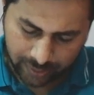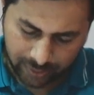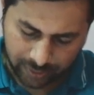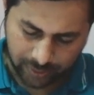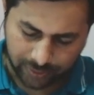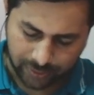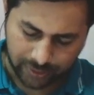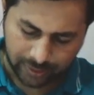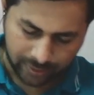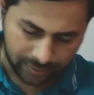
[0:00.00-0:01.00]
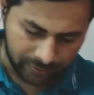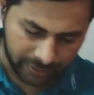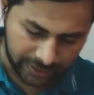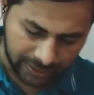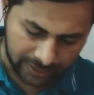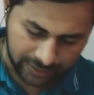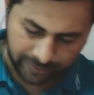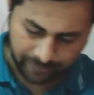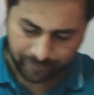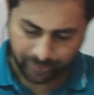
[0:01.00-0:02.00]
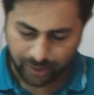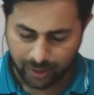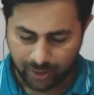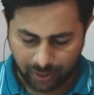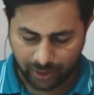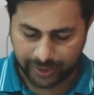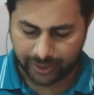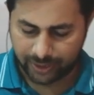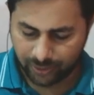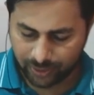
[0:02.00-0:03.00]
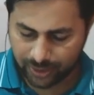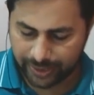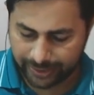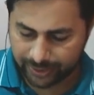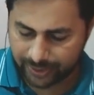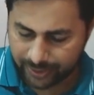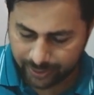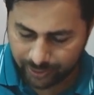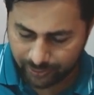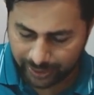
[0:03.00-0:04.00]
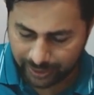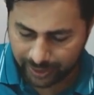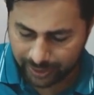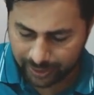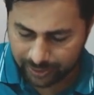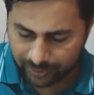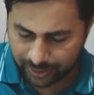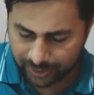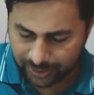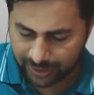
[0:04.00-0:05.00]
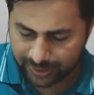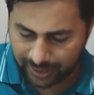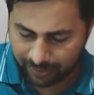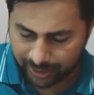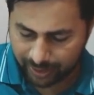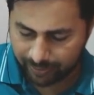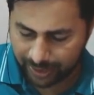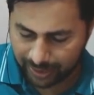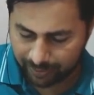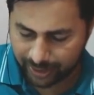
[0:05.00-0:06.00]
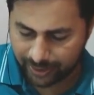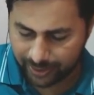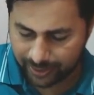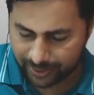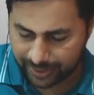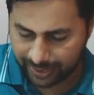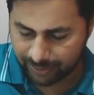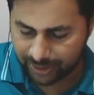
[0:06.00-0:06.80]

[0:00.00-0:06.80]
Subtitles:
Oh no, what did I say? All right, so let's do one thing. So this is delta lambda by lambda times